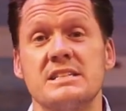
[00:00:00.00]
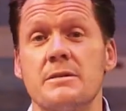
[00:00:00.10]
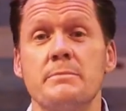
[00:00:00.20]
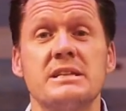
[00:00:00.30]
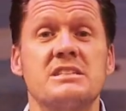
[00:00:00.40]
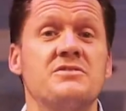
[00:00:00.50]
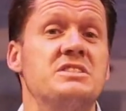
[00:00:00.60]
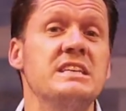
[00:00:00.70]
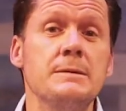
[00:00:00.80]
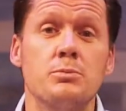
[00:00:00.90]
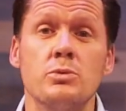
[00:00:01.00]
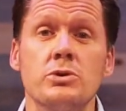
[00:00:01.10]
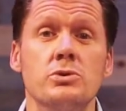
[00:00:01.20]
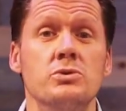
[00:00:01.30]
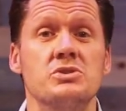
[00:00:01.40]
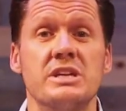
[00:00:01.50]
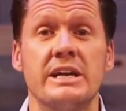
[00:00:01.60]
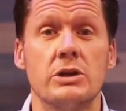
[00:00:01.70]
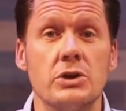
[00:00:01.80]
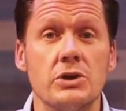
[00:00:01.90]
in the midst of deep wounds
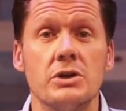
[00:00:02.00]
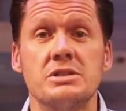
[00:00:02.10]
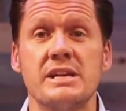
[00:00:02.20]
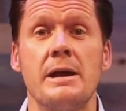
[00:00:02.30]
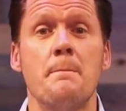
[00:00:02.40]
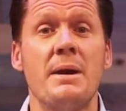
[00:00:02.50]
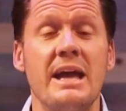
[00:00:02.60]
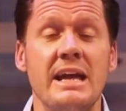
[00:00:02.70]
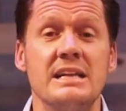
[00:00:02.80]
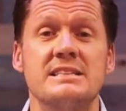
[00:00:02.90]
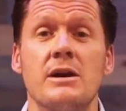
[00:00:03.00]
and hurts and pains,